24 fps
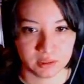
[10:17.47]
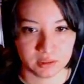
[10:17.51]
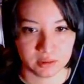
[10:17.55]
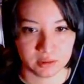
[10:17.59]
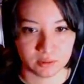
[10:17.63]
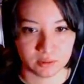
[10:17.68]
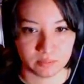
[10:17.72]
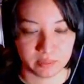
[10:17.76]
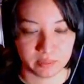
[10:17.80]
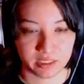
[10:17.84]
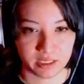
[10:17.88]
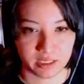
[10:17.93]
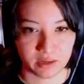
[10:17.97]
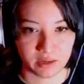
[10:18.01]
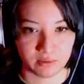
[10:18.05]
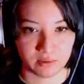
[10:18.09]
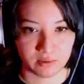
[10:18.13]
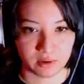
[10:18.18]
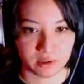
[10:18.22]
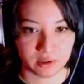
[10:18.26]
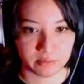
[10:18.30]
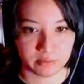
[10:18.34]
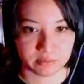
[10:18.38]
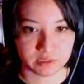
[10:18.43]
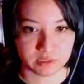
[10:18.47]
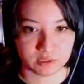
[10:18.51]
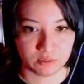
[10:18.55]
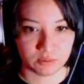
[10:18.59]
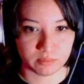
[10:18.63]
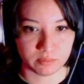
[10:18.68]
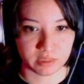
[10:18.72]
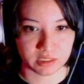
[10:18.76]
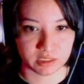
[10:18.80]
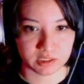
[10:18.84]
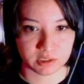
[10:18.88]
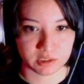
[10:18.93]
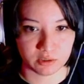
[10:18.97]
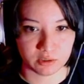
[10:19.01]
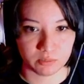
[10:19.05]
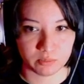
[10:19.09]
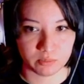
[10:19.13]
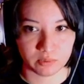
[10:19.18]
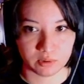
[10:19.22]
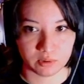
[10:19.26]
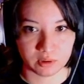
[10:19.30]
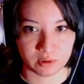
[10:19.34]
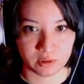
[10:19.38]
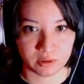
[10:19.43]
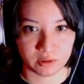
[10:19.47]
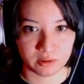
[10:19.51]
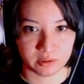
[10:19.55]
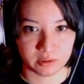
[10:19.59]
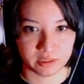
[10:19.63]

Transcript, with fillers: don't be counting on him too much no more.